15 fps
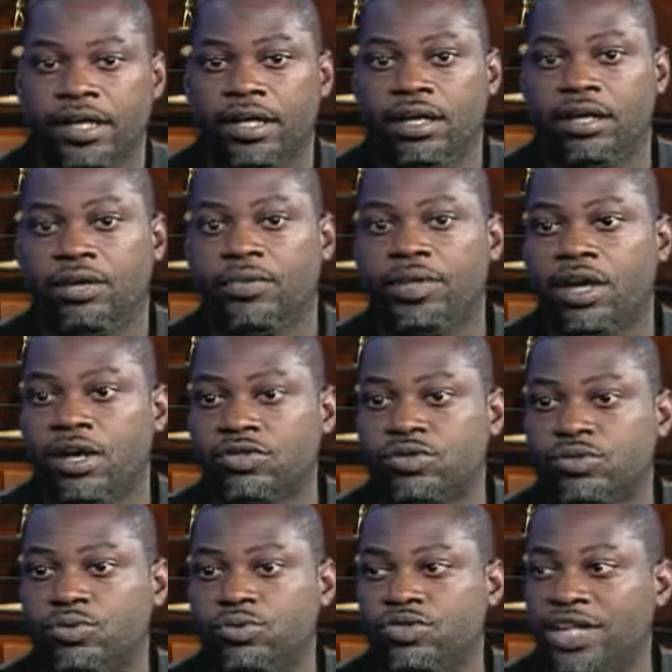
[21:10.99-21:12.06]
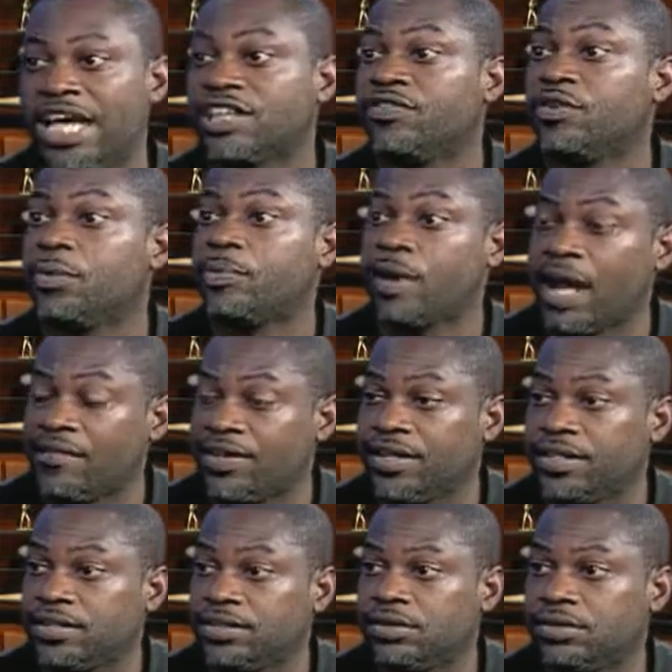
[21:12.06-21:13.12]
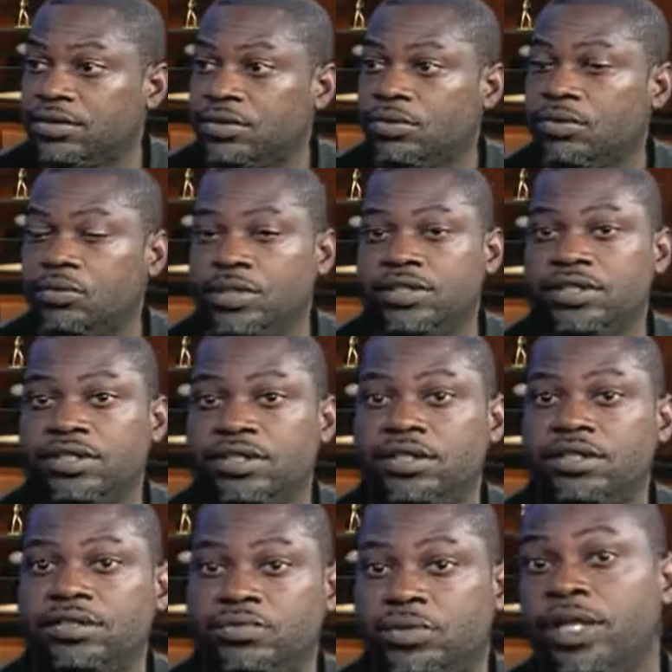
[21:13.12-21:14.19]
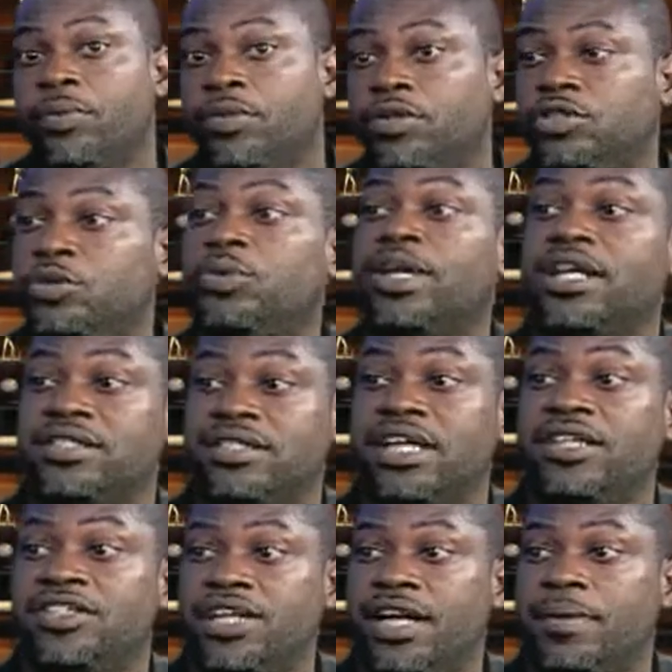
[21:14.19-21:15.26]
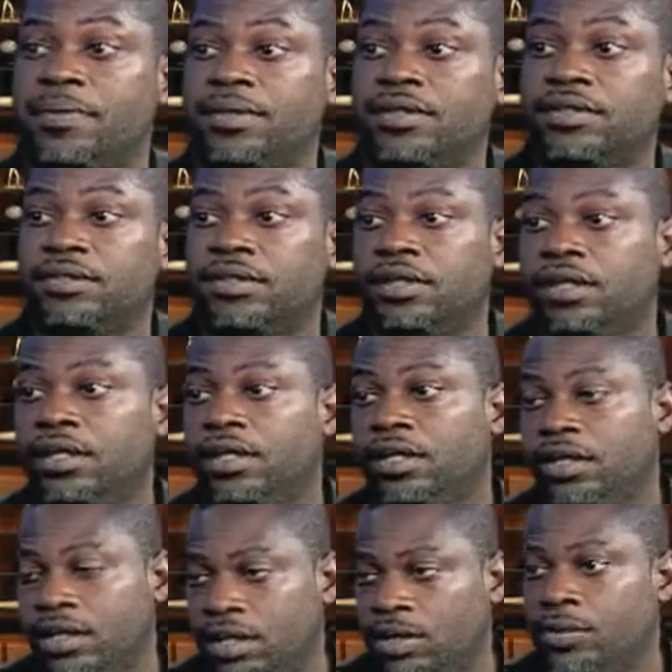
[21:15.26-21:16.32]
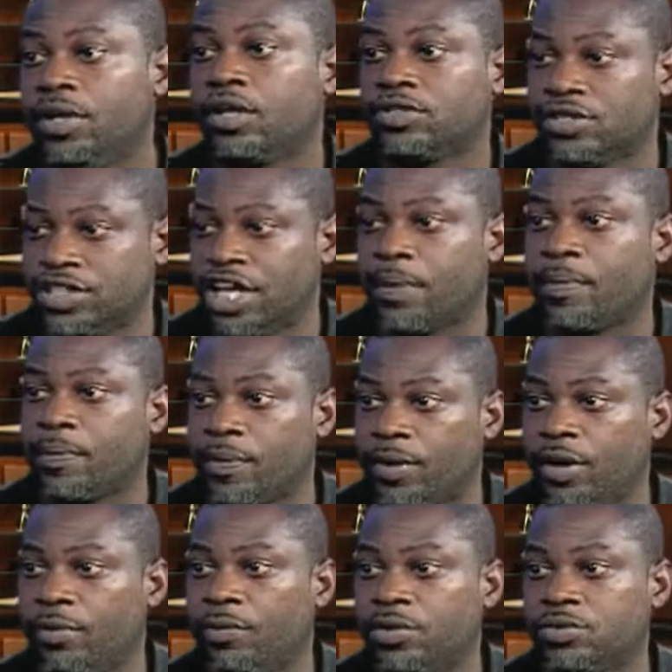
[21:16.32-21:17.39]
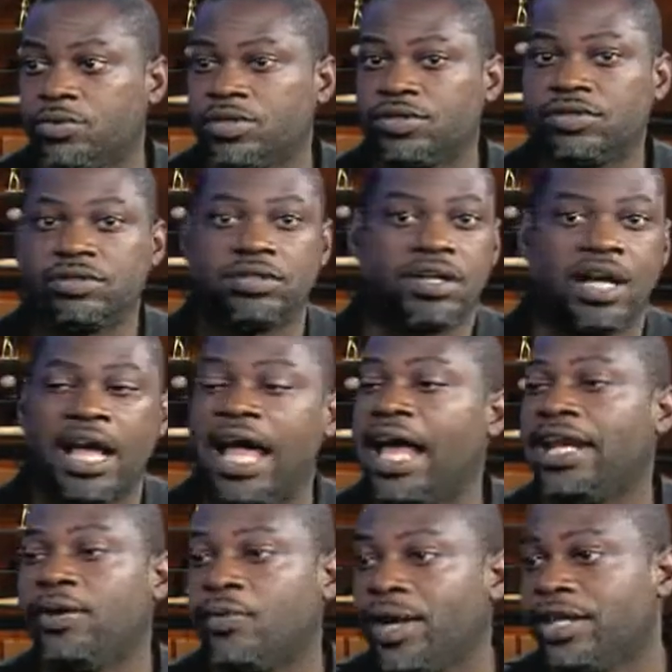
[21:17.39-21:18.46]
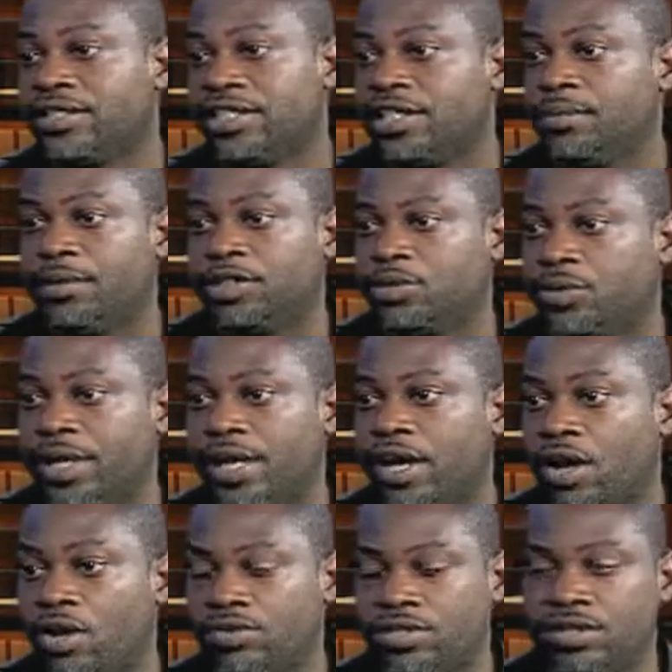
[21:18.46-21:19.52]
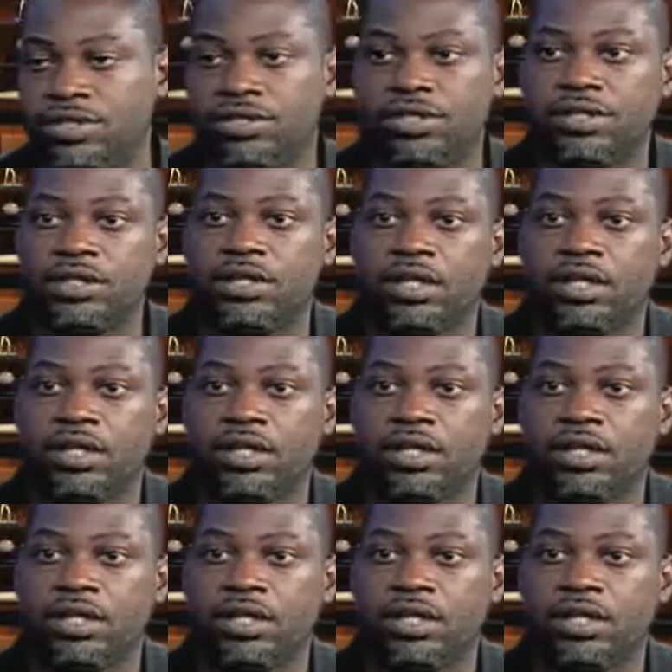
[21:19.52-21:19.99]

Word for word: Mm-hmm. Uh, we lost to Jacksonville Providence, which is they were the 3A state champions. Mm-hmm. Uh, we lost to Tampa Prep, which was a highly ranked team in 3A all season.